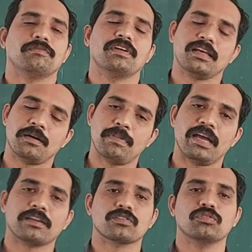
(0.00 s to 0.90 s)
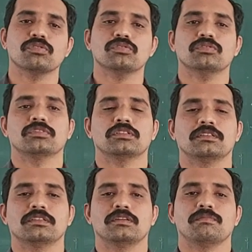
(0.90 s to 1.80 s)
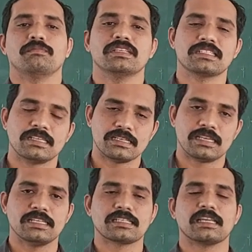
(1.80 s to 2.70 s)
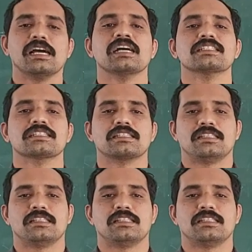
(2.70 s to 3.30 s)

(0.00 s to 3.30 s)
welcome back to Business Studies class.